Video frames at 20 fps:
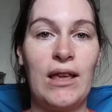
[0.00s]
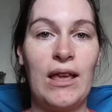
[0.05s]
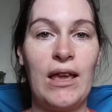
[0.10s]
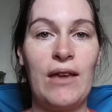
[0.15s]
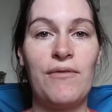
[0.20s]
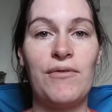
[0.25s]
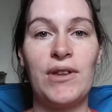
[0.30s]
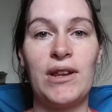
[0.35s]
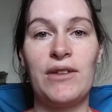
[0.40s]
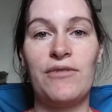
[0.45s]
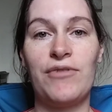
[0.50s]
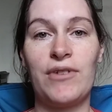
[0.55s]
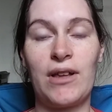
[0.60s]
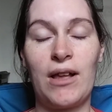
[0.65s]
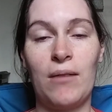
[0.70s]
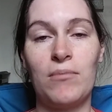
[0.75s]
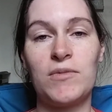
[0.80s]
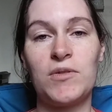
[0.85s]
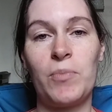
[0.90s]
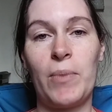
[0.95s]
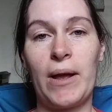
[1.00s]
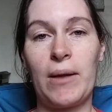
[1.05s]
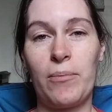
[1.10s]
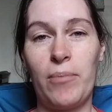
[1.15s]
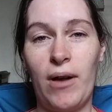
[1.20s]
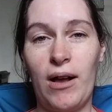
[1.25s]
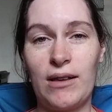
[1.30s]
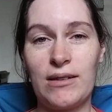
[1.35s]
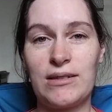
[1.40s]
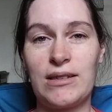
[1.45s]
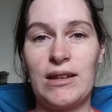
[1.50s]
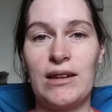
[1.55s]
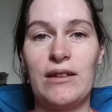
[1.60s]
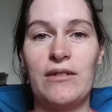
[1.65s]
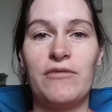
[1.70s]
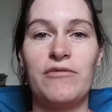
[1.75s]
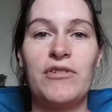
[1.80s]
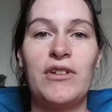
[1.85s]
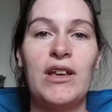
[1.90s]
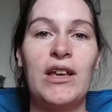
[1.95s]
even if it comes back
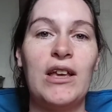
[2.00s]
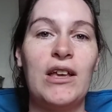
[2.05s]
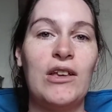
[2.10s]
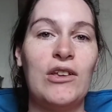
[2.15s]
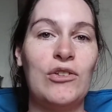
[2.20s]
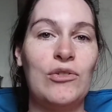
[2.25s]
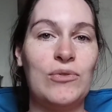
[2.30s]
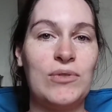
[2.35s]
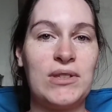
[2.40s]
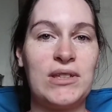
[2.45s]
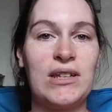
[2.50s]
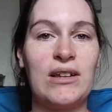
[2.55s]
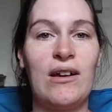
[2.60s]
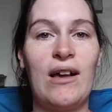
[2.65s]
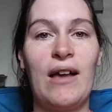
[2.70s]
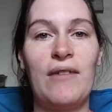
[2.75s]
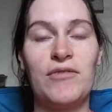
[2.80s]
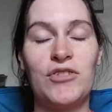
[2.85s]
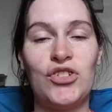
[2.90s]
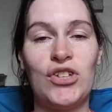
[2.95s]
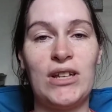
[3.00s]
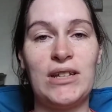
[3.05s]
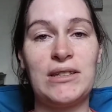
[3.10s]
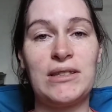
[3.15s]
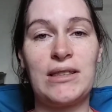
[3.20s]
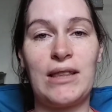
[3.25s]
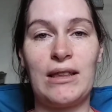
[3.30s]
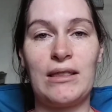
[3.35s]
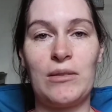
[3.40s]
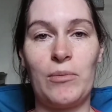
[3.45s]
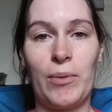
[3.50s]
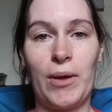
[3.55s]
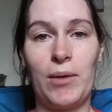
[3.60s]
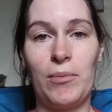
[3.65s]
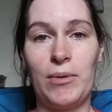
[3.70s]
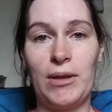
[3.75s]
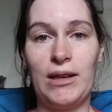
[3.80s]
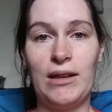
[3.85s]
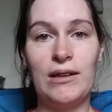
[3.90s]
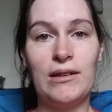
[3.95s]
positive, you still have a chance that the
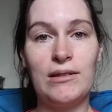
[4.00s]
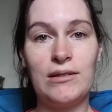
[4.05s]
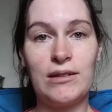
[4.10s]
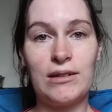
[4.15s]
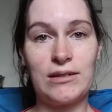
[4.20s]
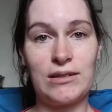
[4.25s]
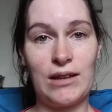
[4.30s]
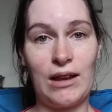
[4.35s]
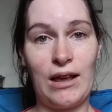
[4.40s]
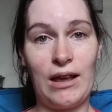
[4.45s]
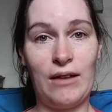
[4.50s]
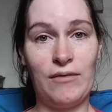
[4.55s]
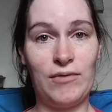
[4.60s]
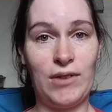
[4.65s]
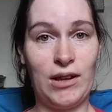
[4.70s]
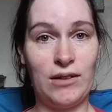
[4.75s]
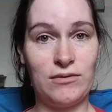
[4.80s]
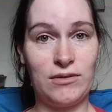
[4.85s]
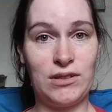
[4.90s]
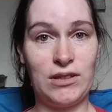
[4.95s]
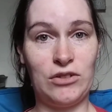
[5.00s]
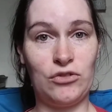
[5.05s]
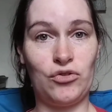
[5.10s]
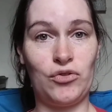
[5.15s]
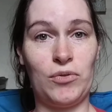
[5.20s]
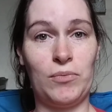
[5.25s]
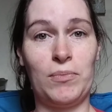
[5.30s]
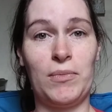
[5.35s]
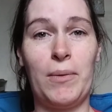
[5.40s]
baby does not have Down syndrome.